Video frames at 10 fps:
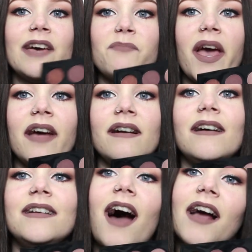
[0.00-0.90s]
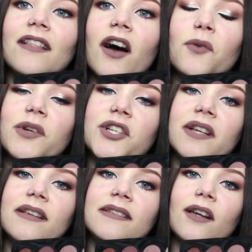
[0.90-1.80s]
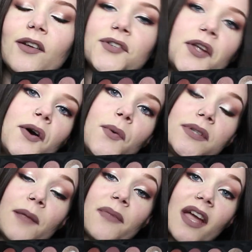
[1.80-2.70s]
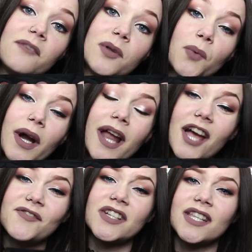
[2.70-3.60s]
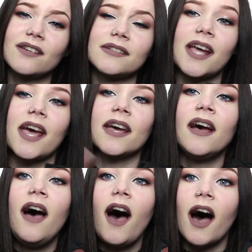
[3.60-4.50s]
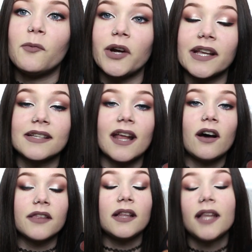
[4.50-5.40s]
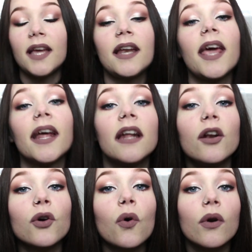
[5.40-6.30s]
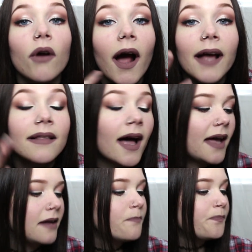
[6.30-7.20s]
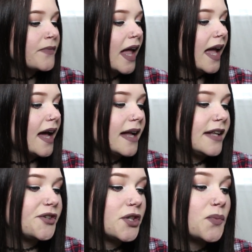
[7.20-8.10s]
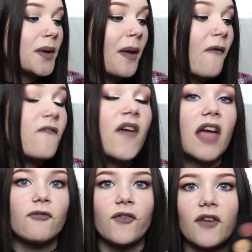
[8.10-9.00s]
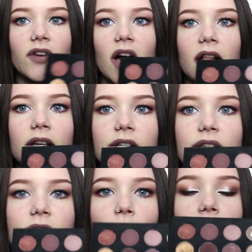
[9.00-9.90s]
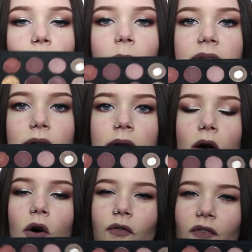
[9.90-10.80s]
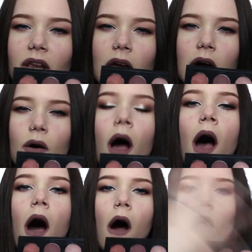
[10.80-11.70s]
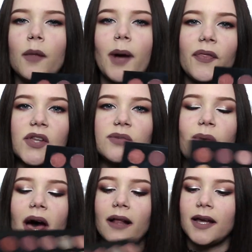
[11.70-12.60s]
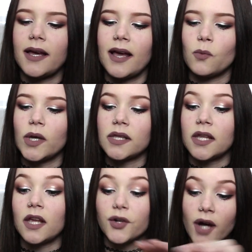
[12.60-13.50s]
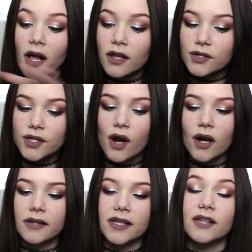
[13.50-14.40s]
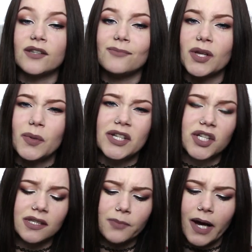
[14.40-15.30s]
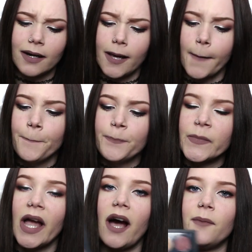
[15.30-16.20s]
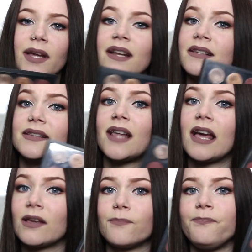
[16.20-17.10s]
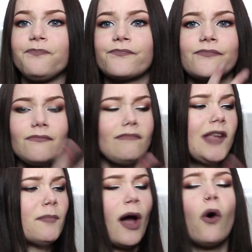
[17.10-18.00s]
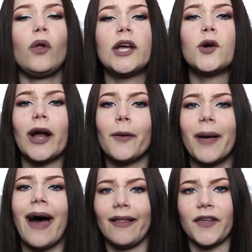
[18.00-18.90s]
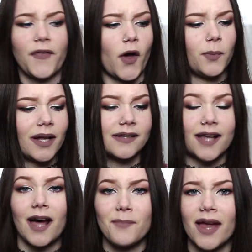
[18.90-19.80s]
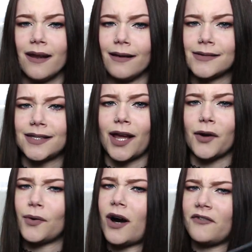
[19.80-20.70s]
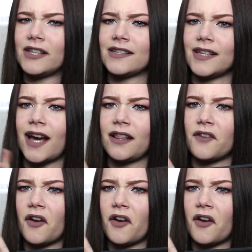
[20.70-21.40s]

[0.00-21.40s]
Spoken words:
hit pan on nylon, which is also something I've been wearing every single day. I'm wearing it today on the lid and inner corner highlight, and it's just one of my favorite colors. So I will be doing a whole video all about this palette and what the other colors are, because I get so many questions about it. It is like my holy grail palette though, because I made it, so obviously I love